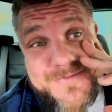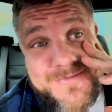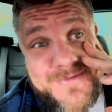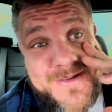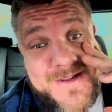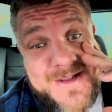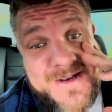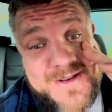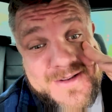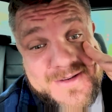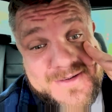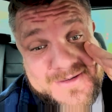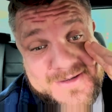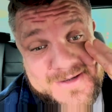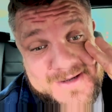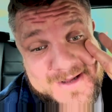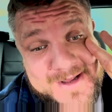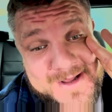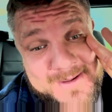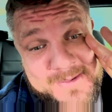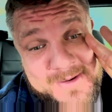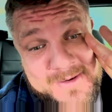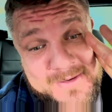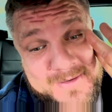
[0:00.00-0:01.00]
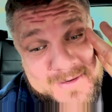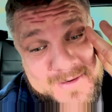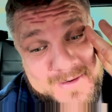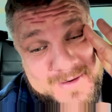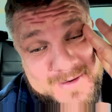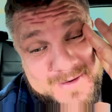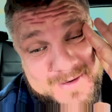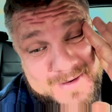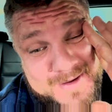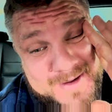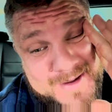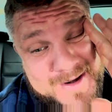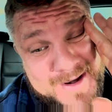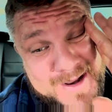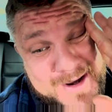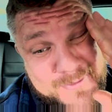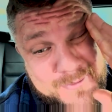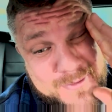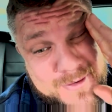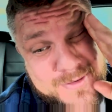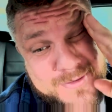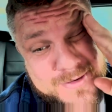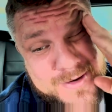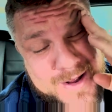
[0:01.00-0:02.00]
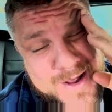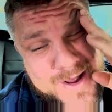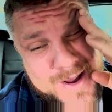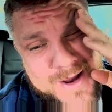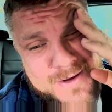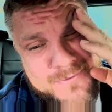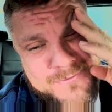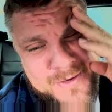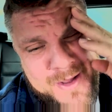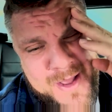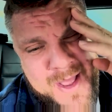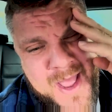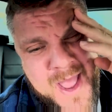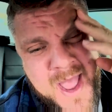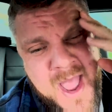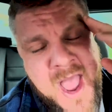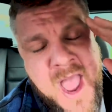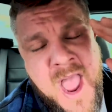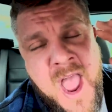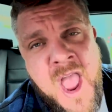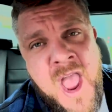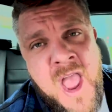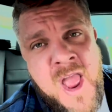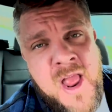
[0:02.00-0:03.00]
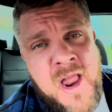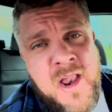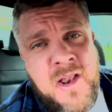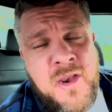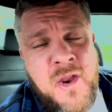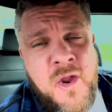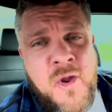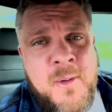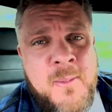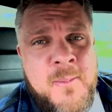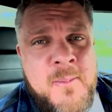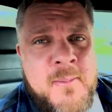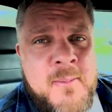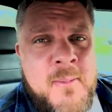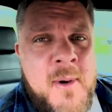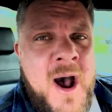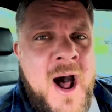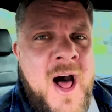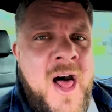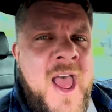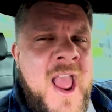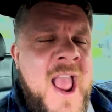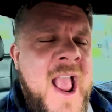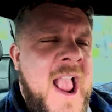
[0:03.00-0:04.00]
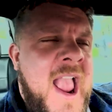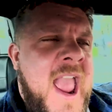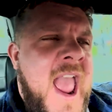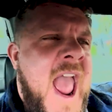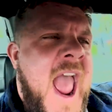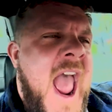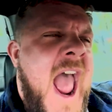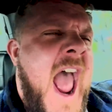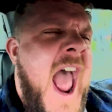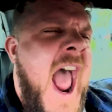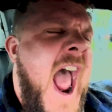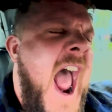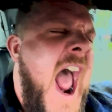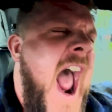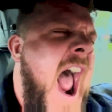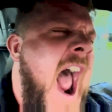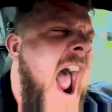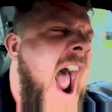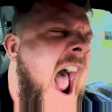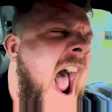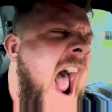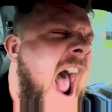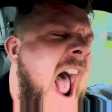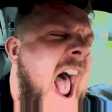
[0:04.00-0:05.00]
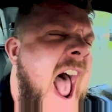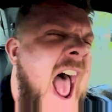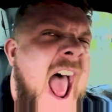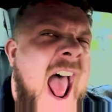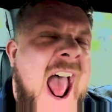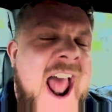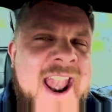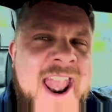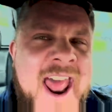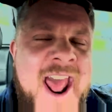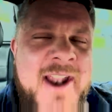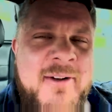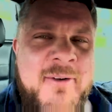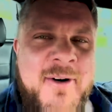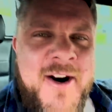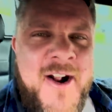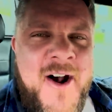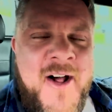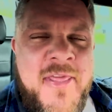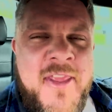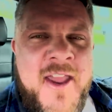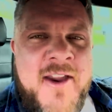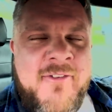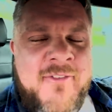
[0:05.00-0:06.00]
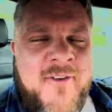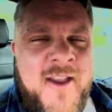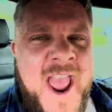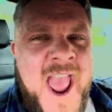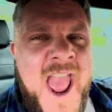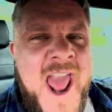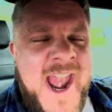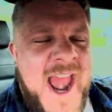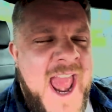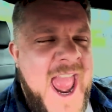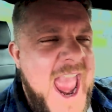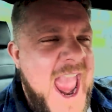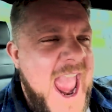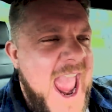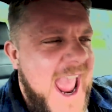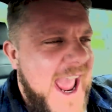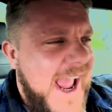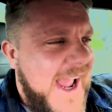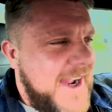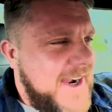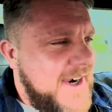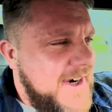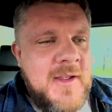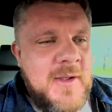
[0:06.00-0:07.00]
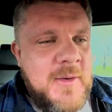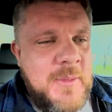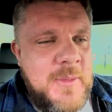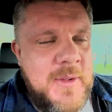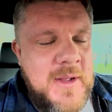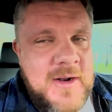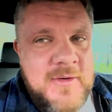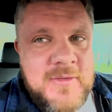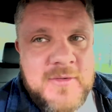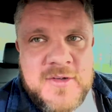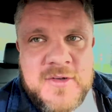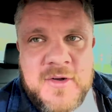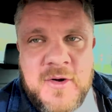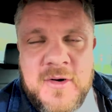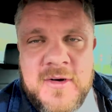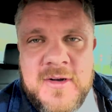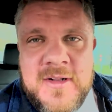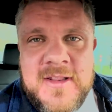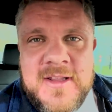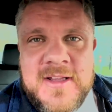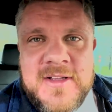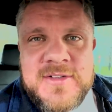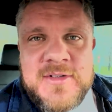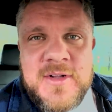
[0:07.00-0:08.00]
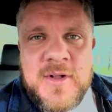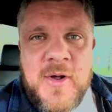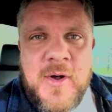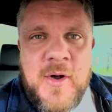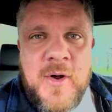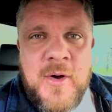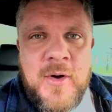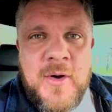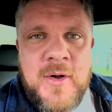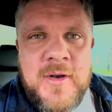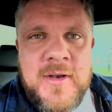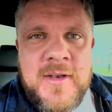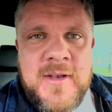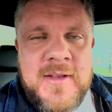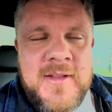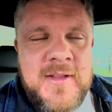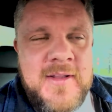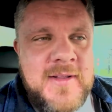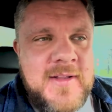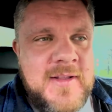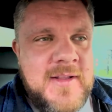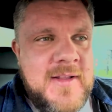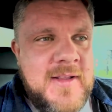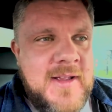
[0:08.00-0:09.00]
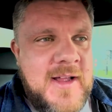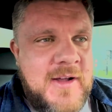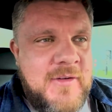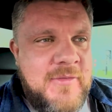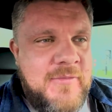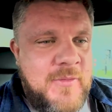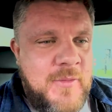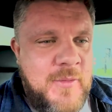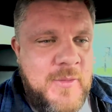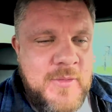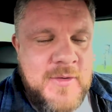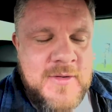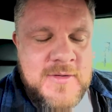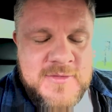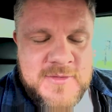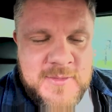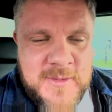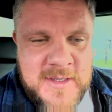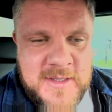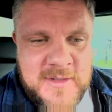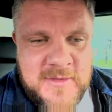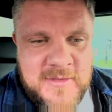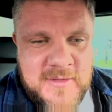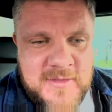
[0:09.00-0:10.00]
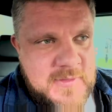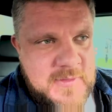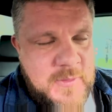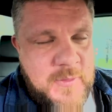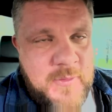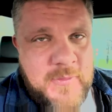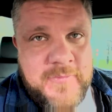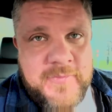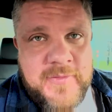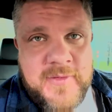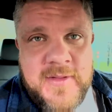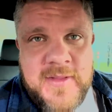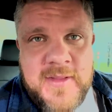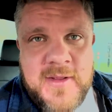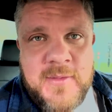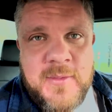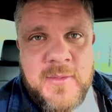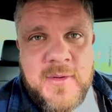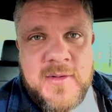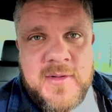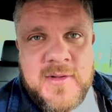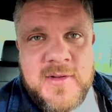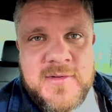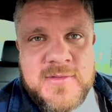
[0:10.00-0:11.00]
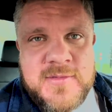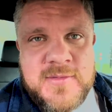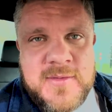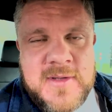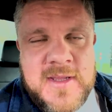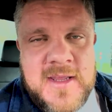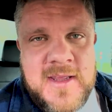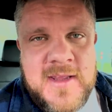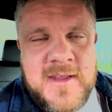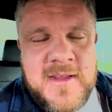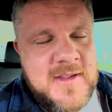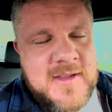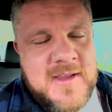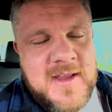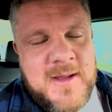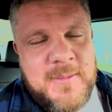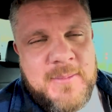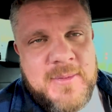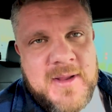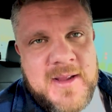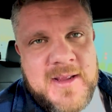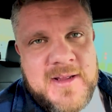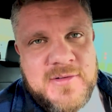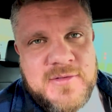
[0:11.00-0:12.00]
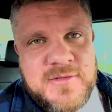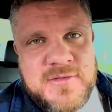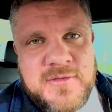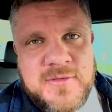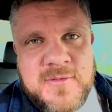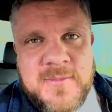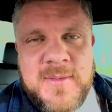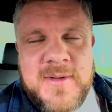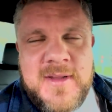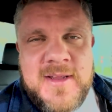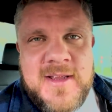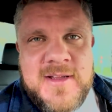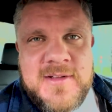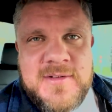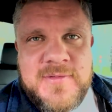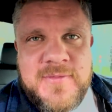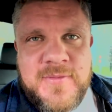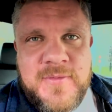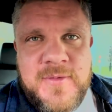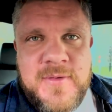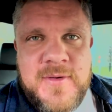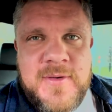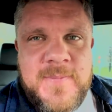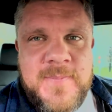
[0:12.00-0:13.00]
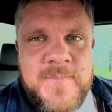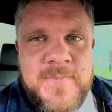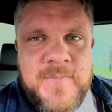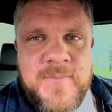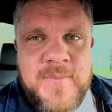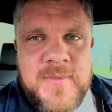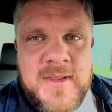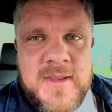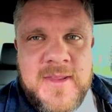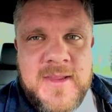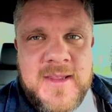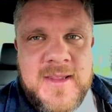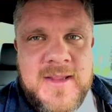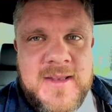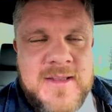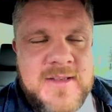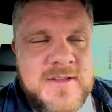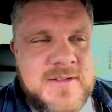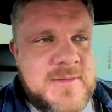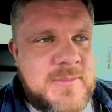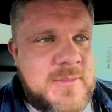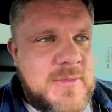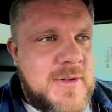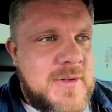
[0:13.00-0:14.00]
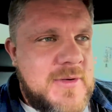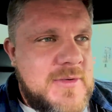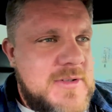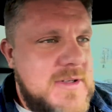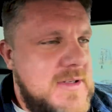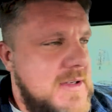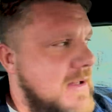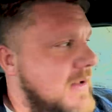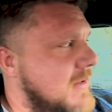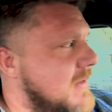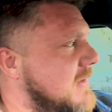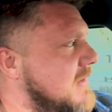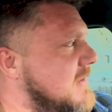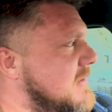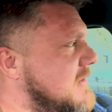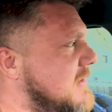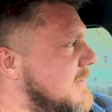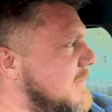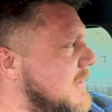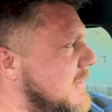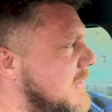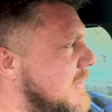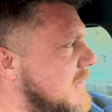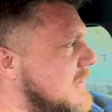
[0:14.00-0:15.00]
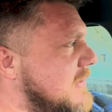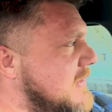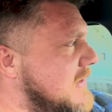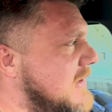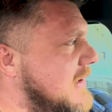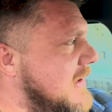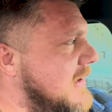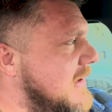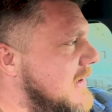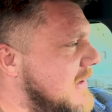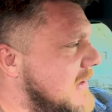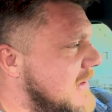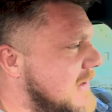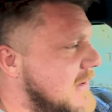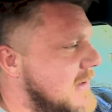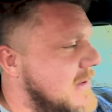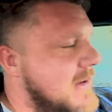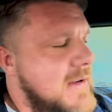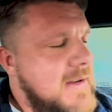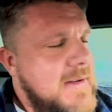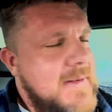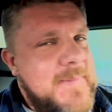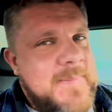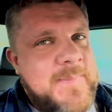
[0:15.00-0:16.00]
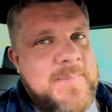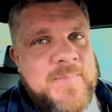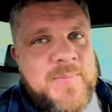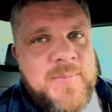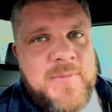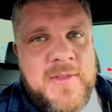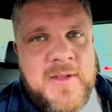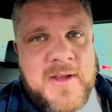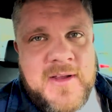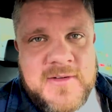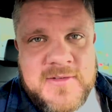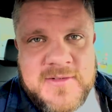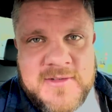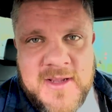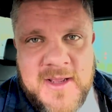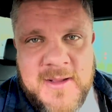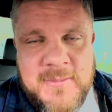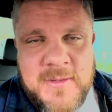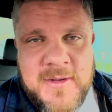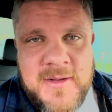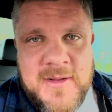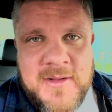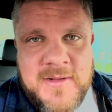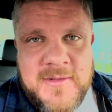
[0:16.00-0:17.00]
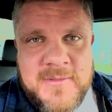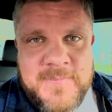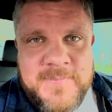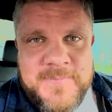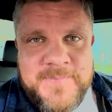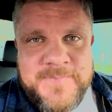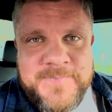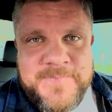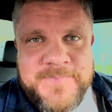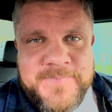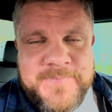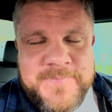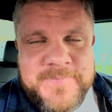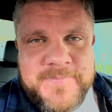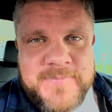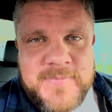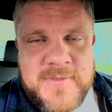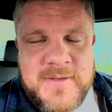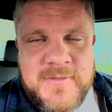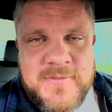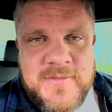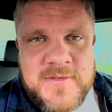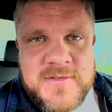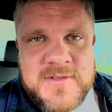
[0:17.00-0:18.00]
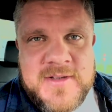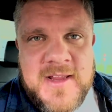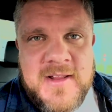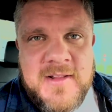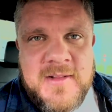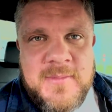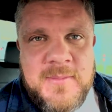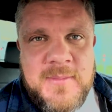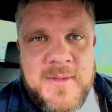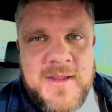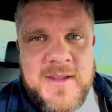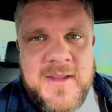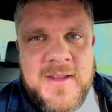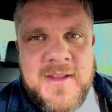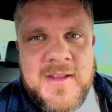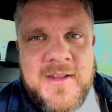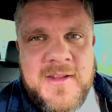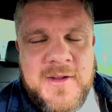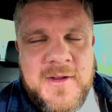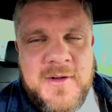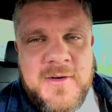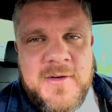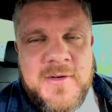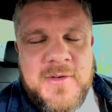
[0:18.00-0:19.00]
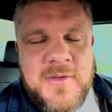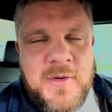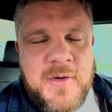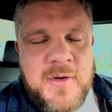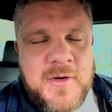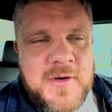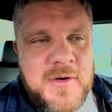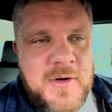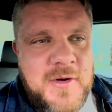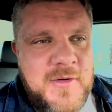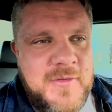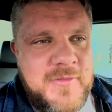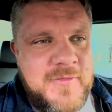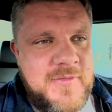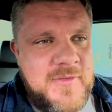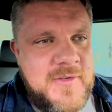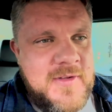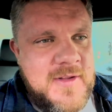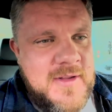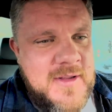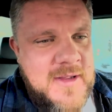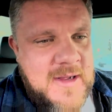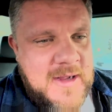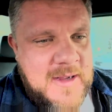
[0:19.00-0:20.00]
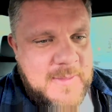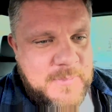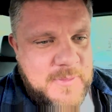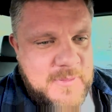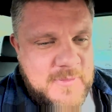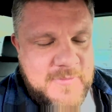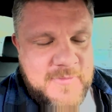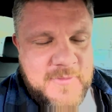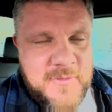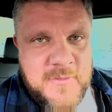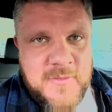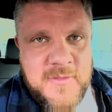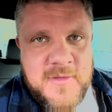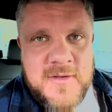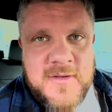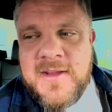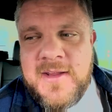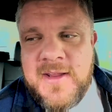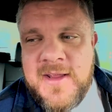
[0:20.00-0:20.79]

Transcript: Then it's about an hour drive to Mallaig, and then we're on the ferry. We are recording this on a phone as well. Hopefully the quality's okay. Gabriel sold me his phone. I think he did some dodgy dealings, to be honest. Thanks, Gabriel, for selling me your knockoff Apple phone.